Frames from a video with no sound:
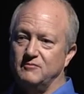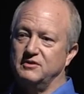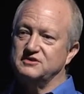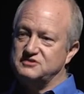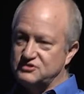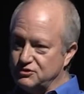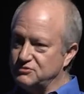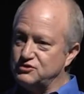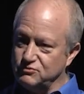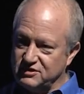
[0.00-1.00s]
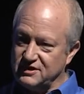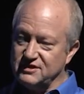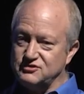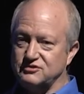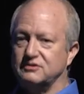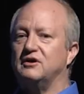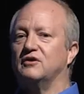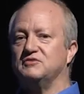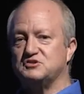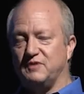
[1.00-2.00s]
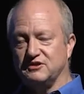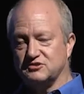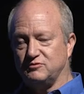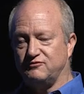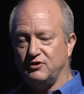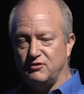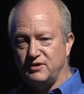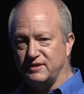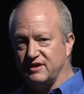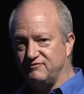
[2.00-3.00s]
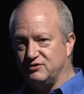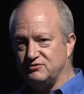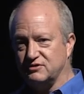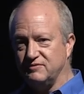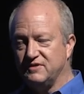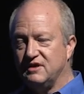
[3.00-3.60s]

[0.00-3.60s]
Because the students you teach are responsible for owning that future.